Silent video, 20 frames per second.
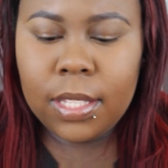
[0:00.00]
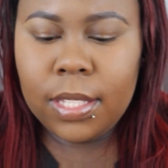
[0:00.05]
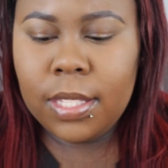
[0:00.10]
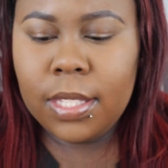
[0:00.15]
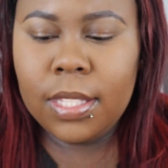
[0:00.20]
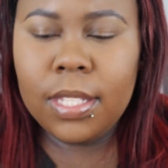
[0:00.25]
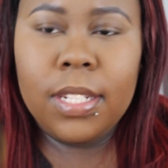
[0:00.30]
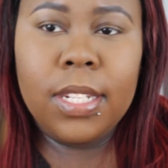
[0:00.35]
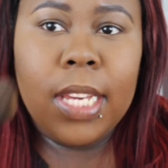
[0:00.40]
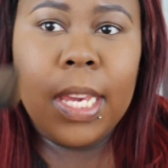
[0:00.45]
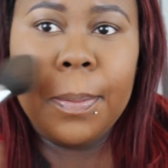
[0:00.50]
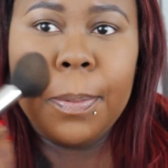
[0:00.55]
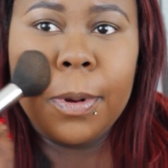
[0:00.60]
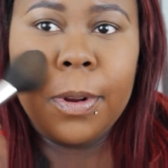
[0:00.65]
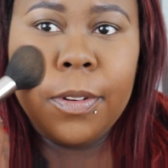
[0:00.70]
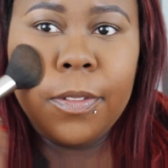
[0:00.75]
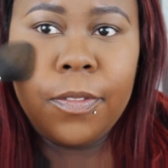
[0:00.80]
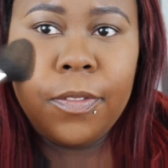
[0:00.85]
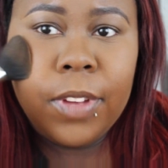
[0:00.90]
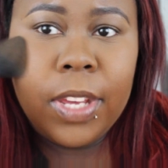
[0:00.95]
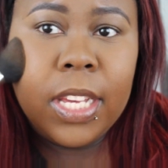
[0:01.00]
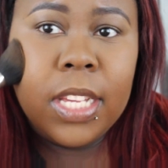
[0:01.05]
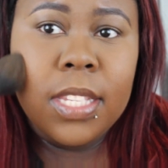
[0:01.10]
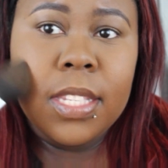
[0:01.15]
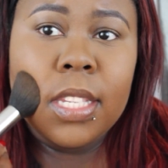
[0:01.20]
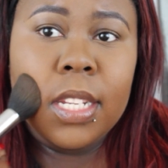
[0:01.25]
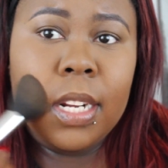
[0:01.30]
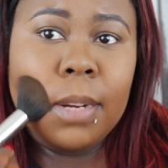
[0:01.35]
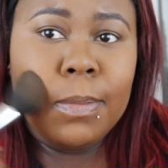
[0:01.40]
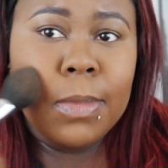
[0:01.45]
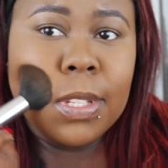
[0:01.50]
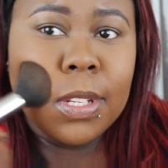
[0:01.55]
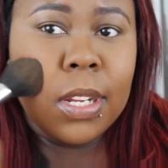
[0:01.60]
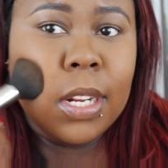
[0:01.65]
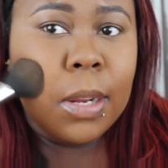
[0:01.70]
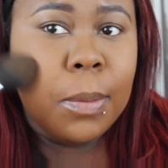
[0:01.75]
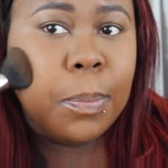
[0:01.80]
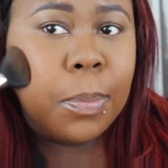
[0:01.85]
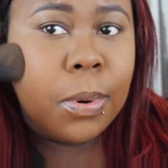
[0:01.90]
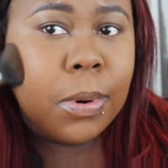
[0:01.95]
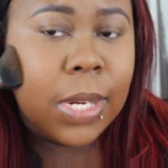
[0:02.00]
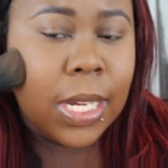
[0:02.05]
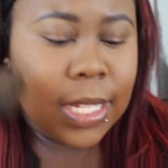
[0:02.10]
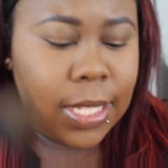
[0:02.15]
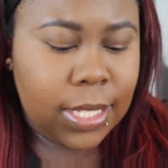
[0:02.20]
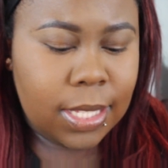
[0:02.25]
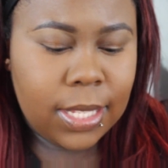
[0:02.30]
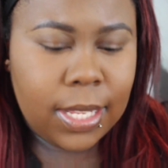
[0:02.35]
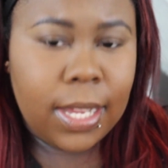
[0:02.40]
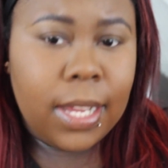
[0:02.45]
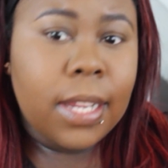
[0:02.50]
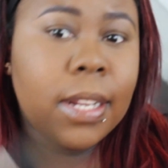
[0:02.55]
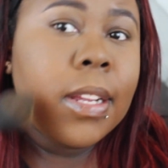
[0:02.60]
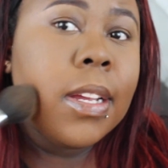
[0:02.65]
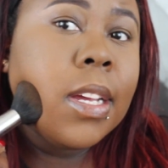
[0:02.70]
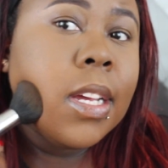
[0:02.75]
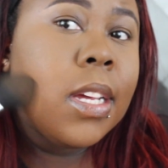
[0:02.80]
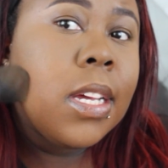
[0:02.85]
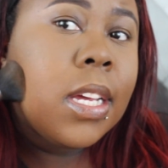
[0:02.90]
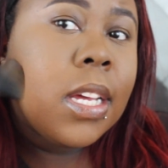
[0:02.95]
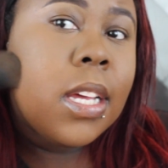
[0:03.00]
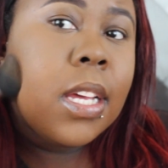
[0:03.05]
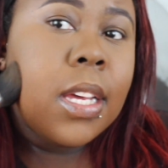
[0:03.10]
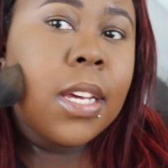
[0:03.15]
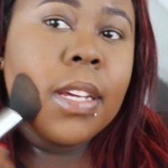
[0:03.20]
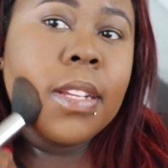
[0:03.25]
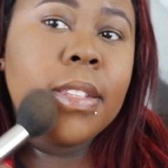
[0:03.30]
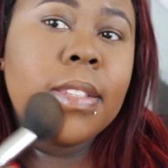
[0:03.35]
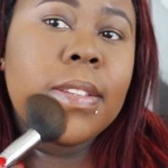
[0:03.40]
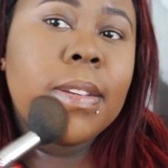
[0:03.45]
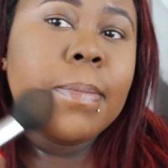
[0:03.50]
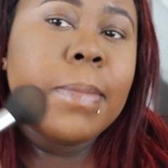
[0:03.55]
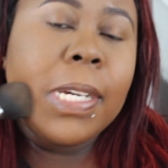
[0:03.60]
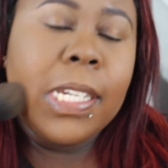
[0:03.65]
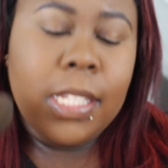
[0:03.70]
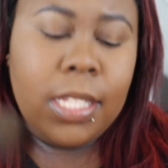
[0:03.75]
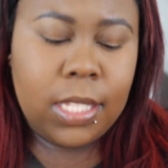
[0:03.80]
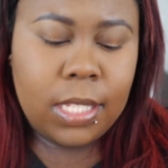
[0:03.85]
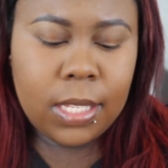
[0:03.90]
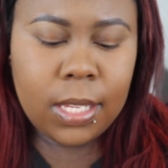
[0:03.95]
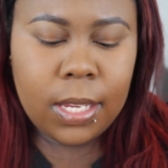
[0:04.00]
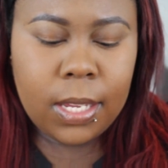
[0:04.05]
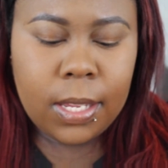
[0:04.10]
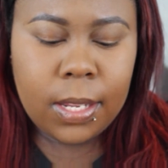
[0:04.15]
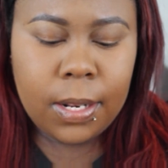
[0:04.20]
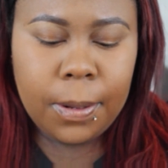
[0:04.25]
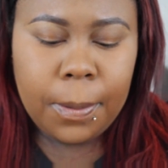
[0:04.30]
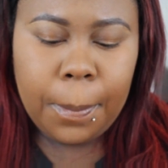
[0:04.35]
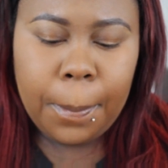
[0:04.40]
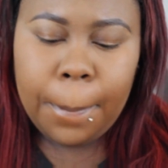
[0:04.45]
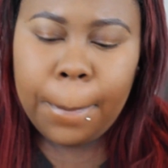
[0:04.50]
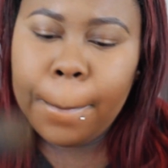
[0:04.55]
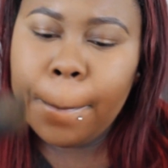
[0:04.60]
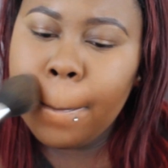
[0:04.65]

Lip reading: This is the tapered face, and I'm just going to press that into my skin.